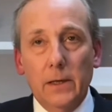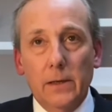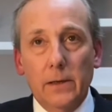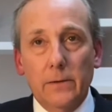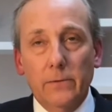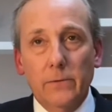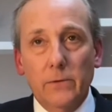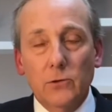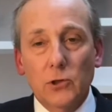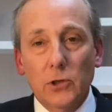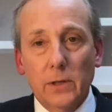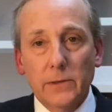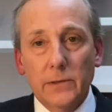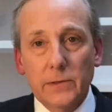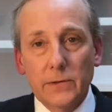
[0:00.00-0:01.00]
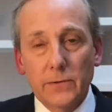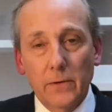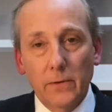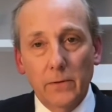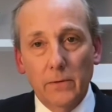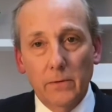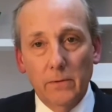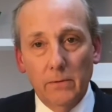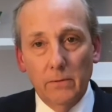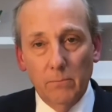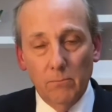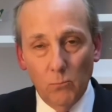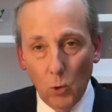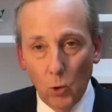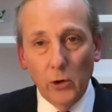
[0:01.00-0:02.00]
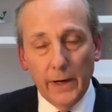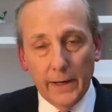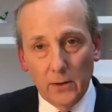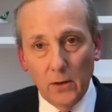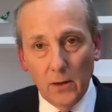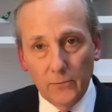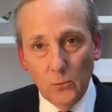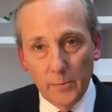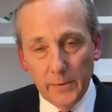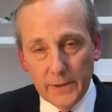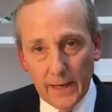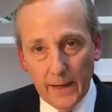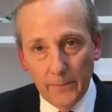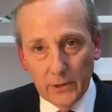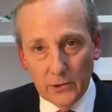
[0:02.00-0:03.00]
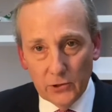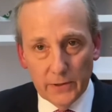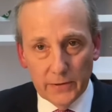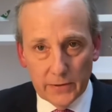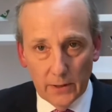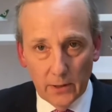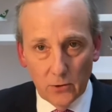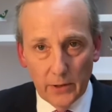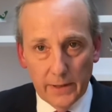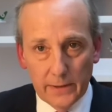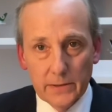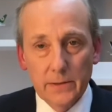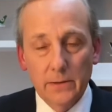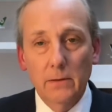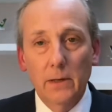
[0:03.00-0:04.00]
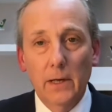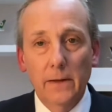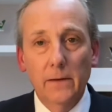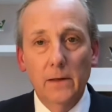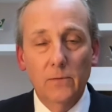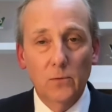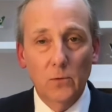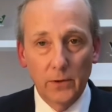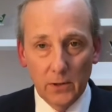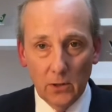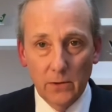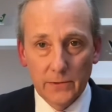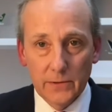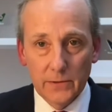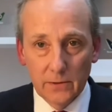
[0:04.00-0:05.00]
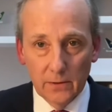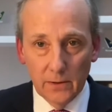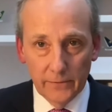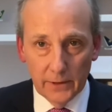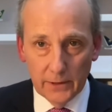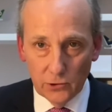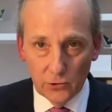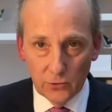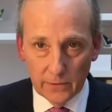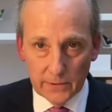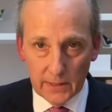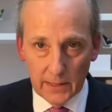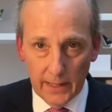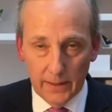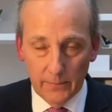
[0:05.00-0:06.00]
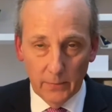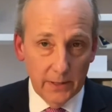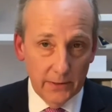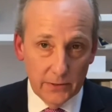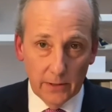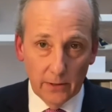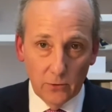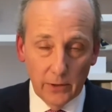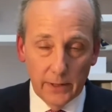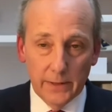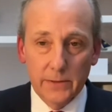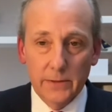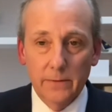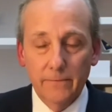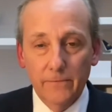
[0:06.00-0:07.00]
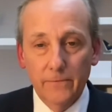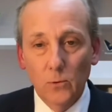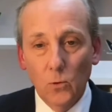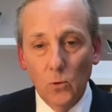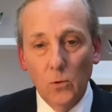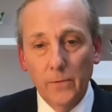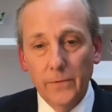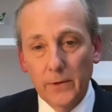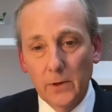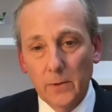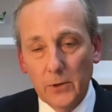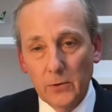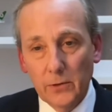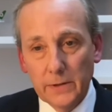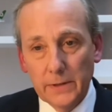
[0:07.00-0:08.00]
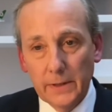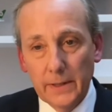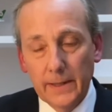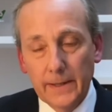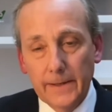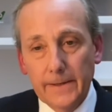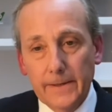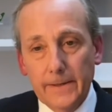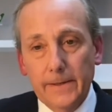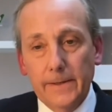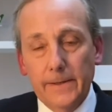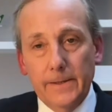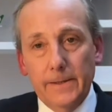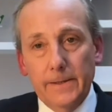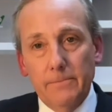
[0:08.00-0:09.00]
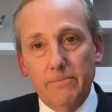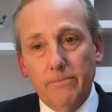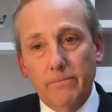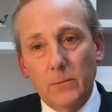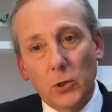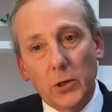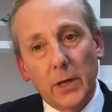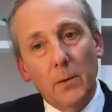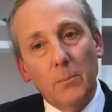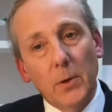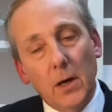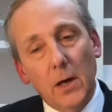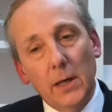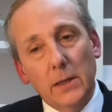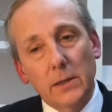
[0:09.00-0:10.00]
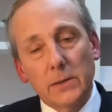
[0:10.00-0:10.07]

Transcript: the chances that more aircraft will be damaged is increased, and therefore the cost of an insurance claim is increased for the community. Looking at pilots,